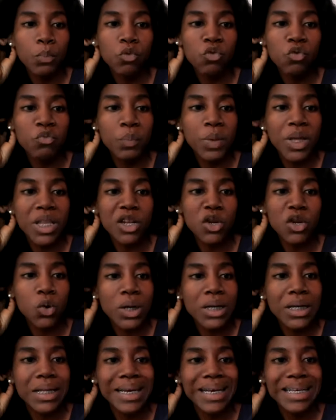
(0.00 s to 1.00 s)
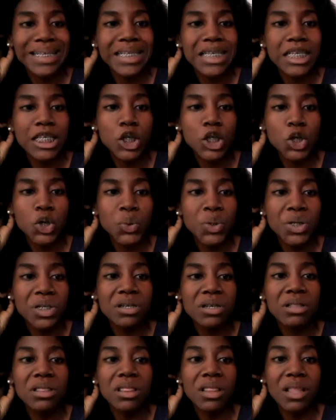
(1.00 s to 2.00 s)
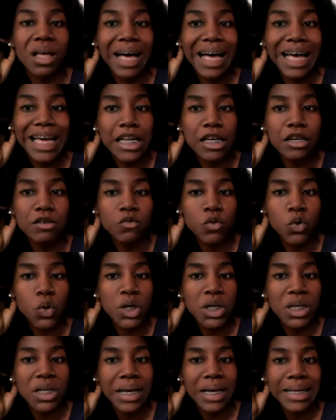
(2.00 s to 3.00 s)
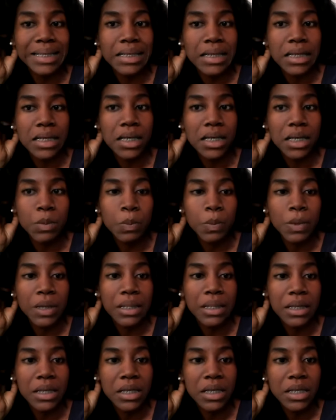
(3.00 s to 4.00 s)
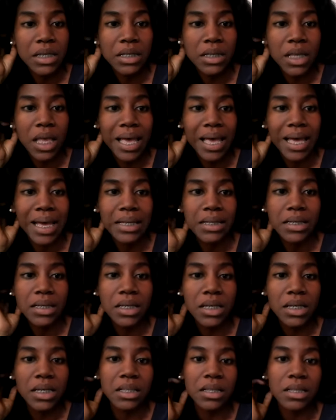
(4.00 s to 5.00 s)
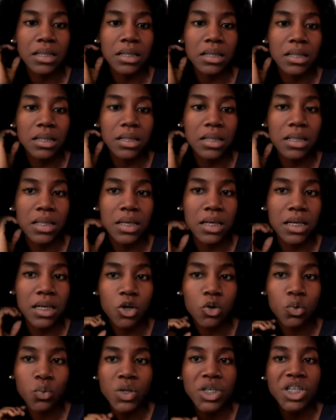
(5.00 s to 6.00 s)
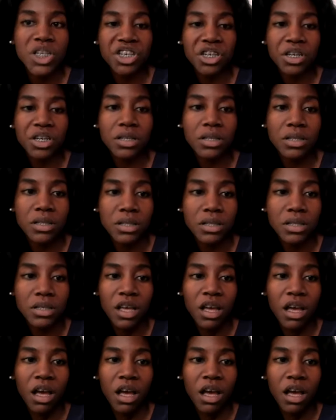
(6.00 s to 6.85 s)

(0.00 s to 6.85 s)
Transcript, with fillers: movement and organizing you did a lot of organizing in belize and in the region